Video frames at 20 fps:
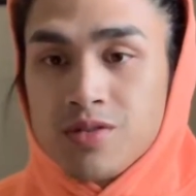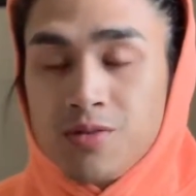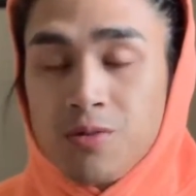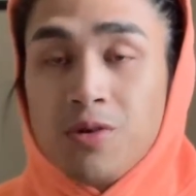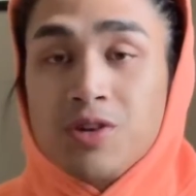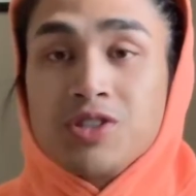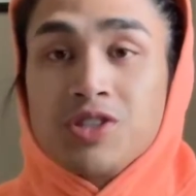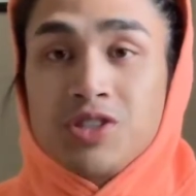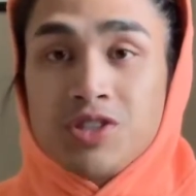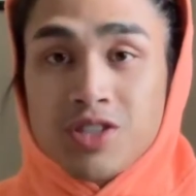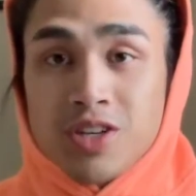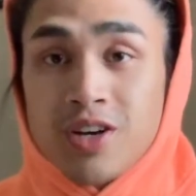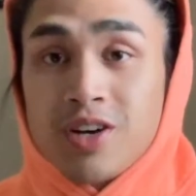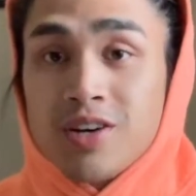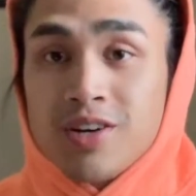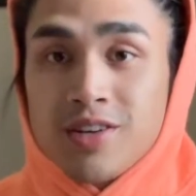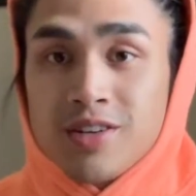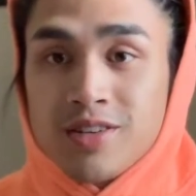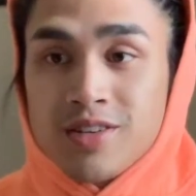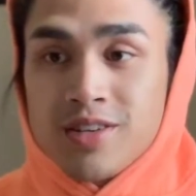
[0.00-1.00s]
which in
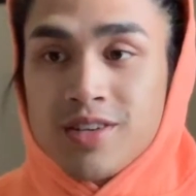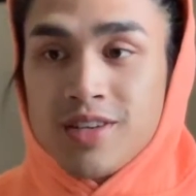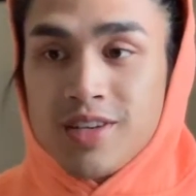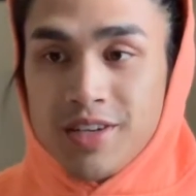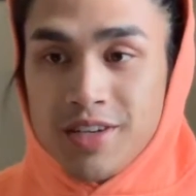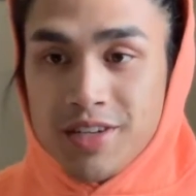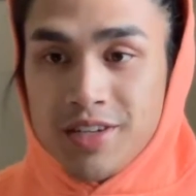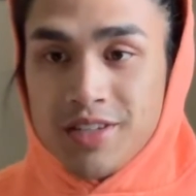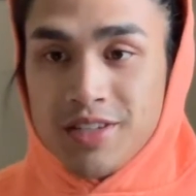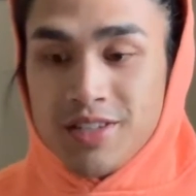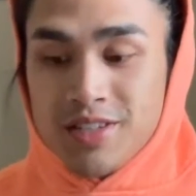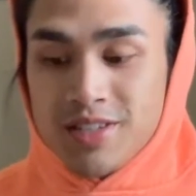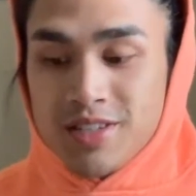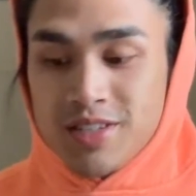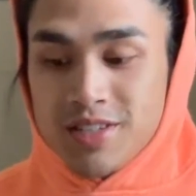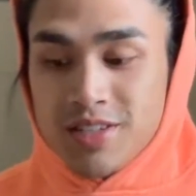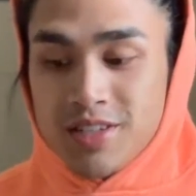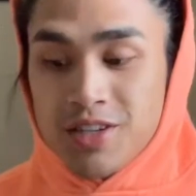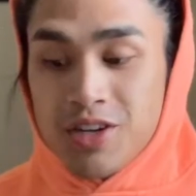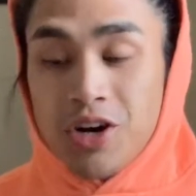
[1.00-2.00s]
turn is
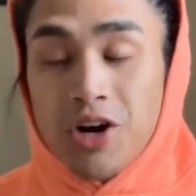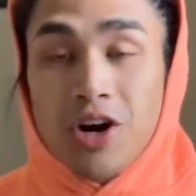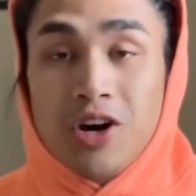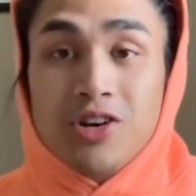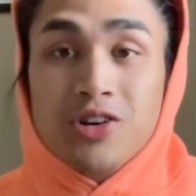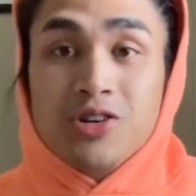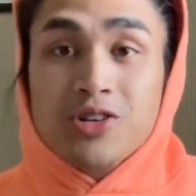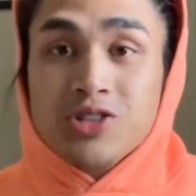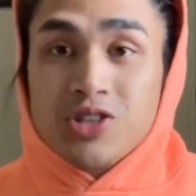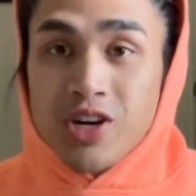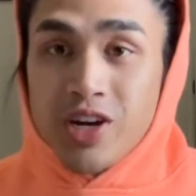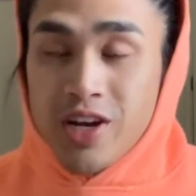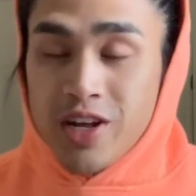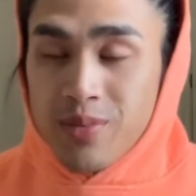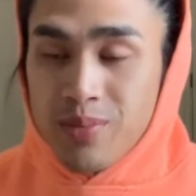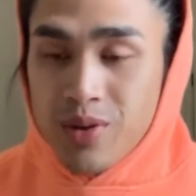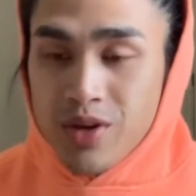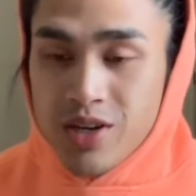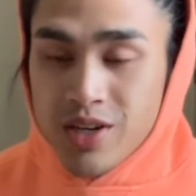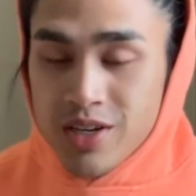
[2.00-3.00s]

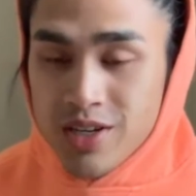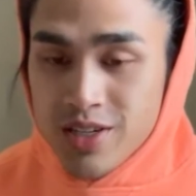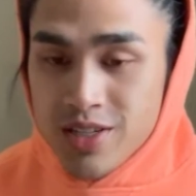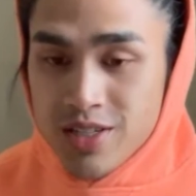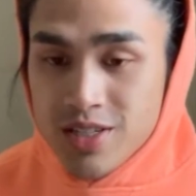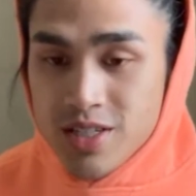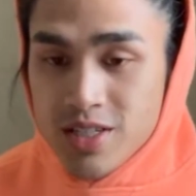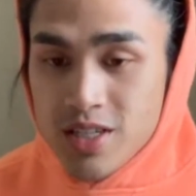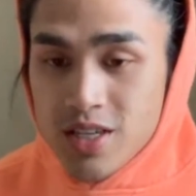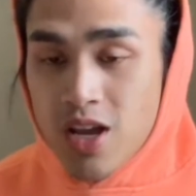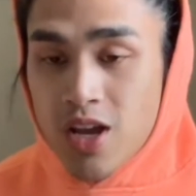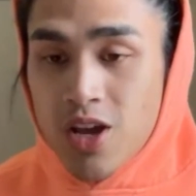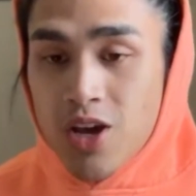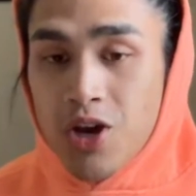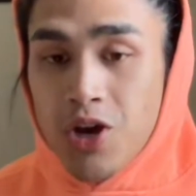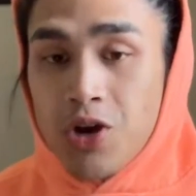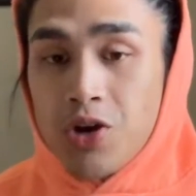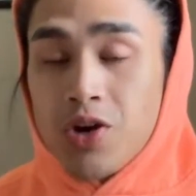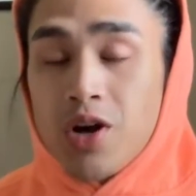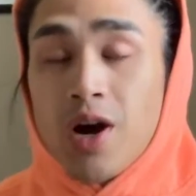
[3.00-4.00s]
undertraining, because
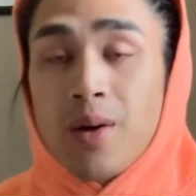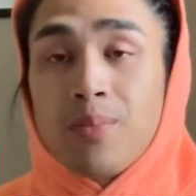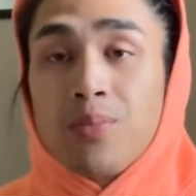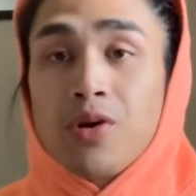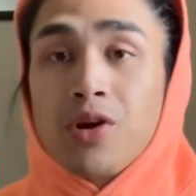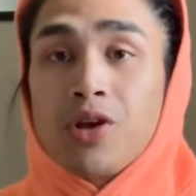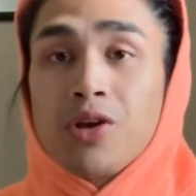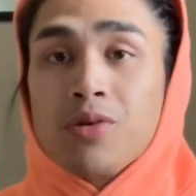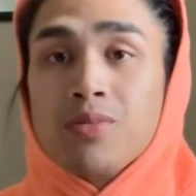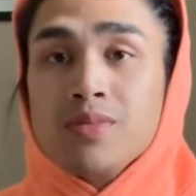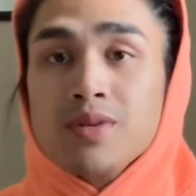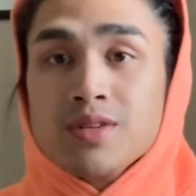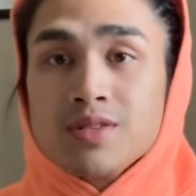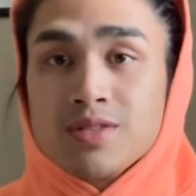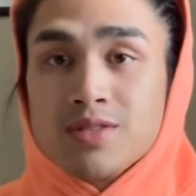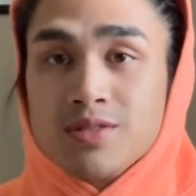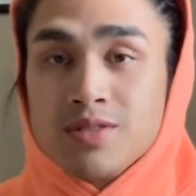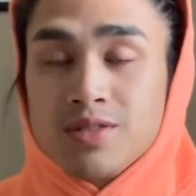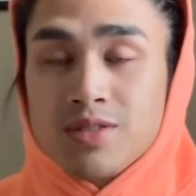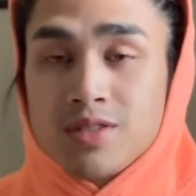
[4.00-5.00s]
you're not putting your
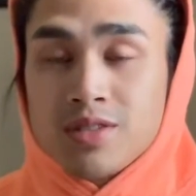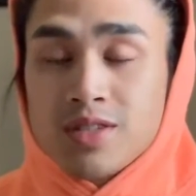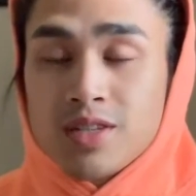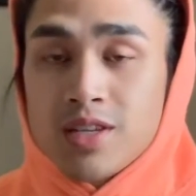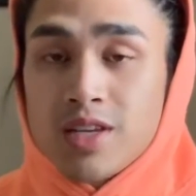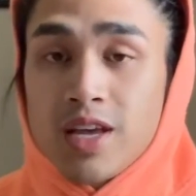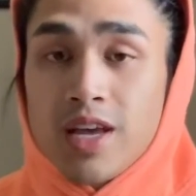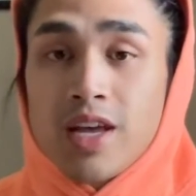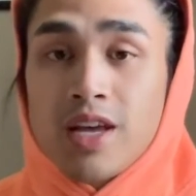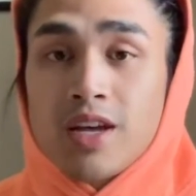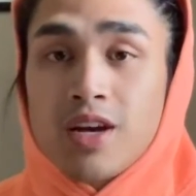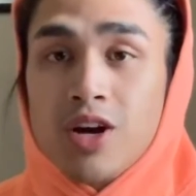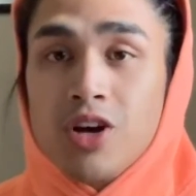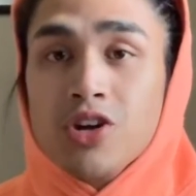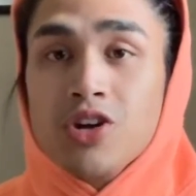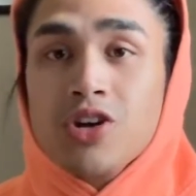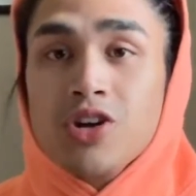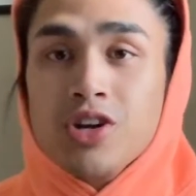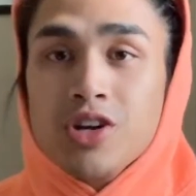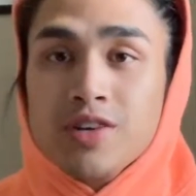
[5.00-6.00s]
muscles
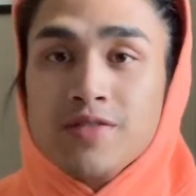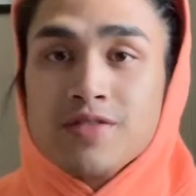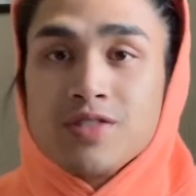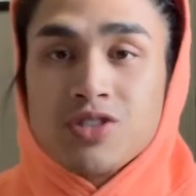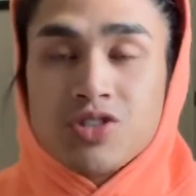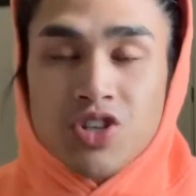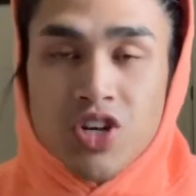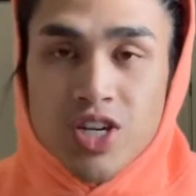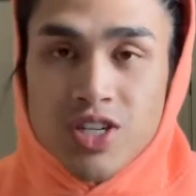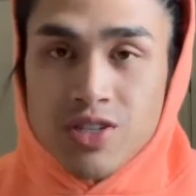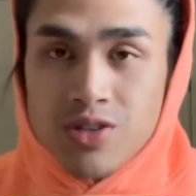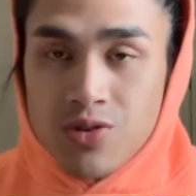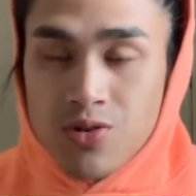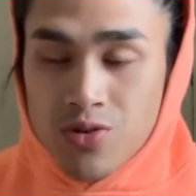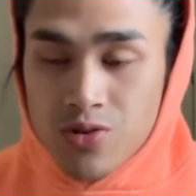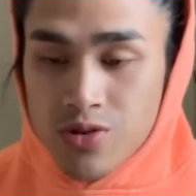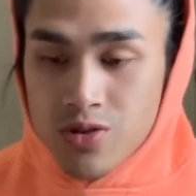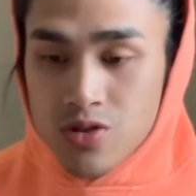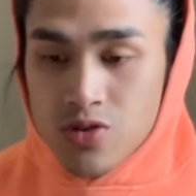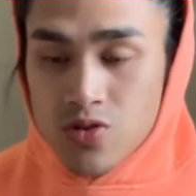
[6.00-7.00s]
under enough stress in
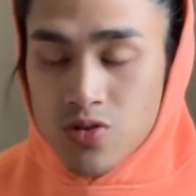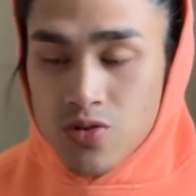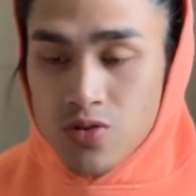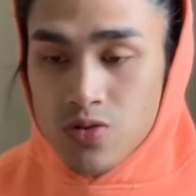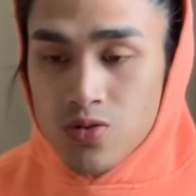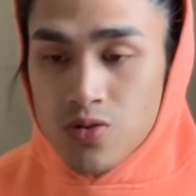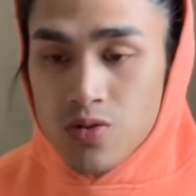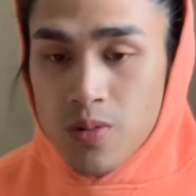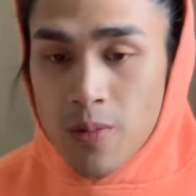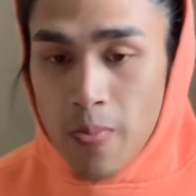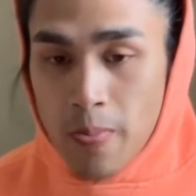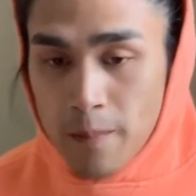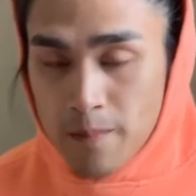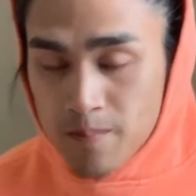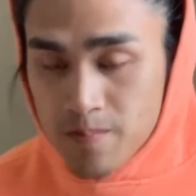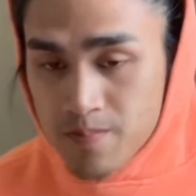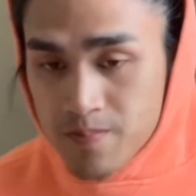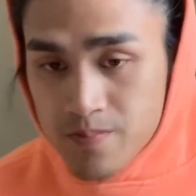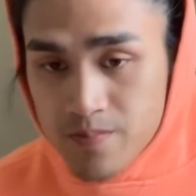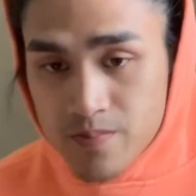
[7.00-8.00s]
order to
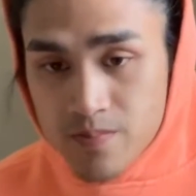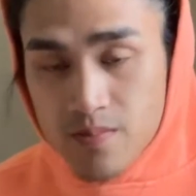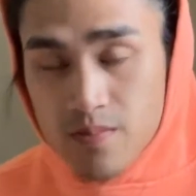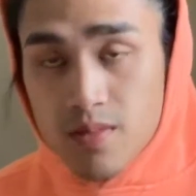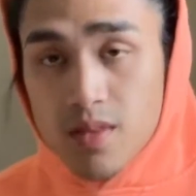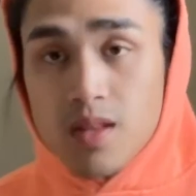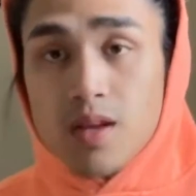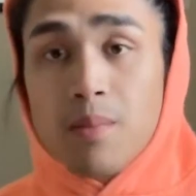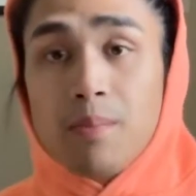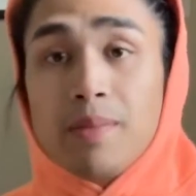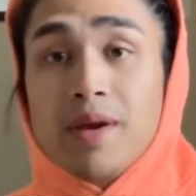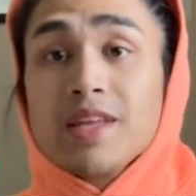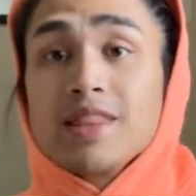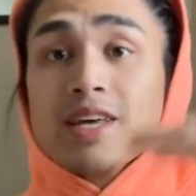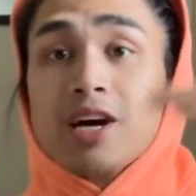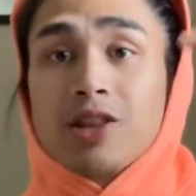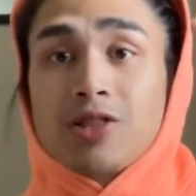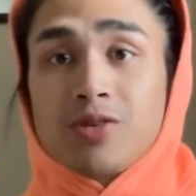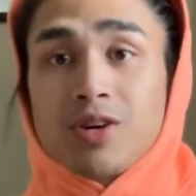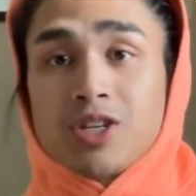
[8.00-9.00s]

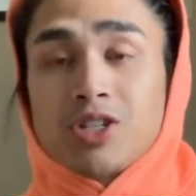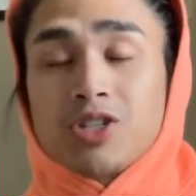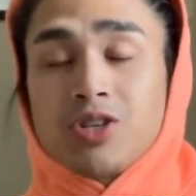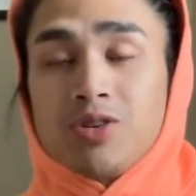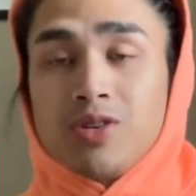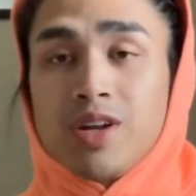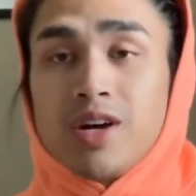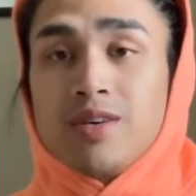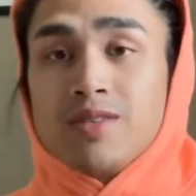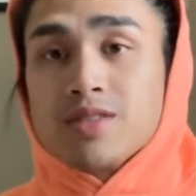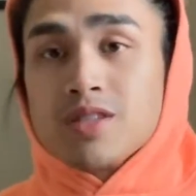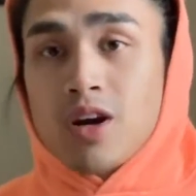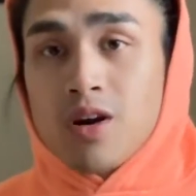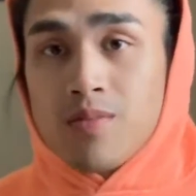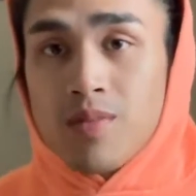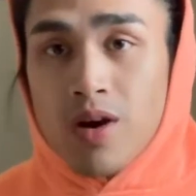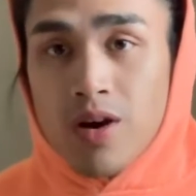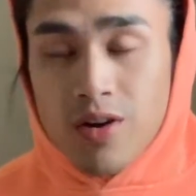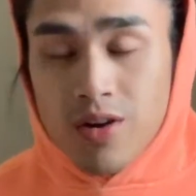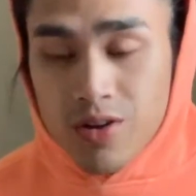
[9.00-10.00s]
meet that threshold that I was
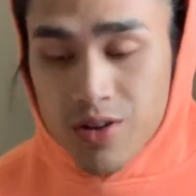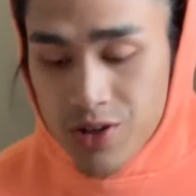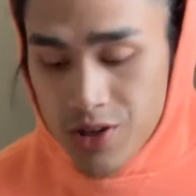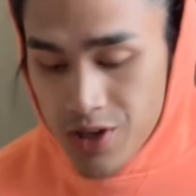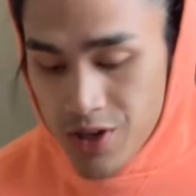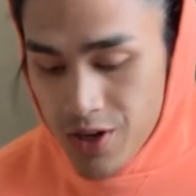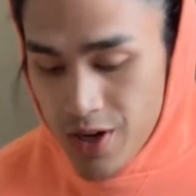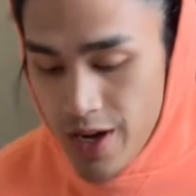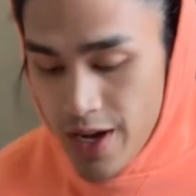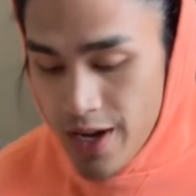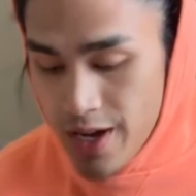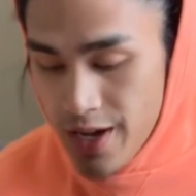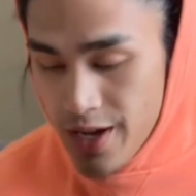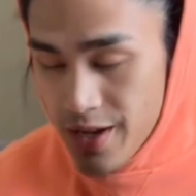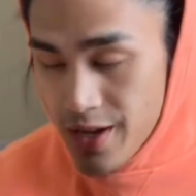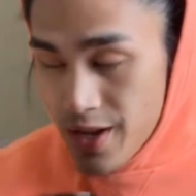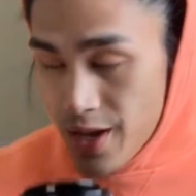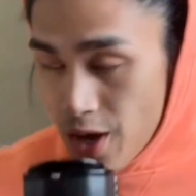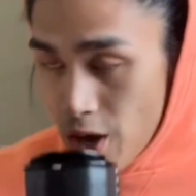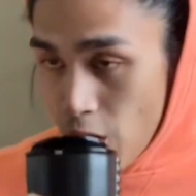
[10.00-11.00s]
talking about earlier
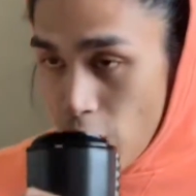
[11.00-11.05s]
and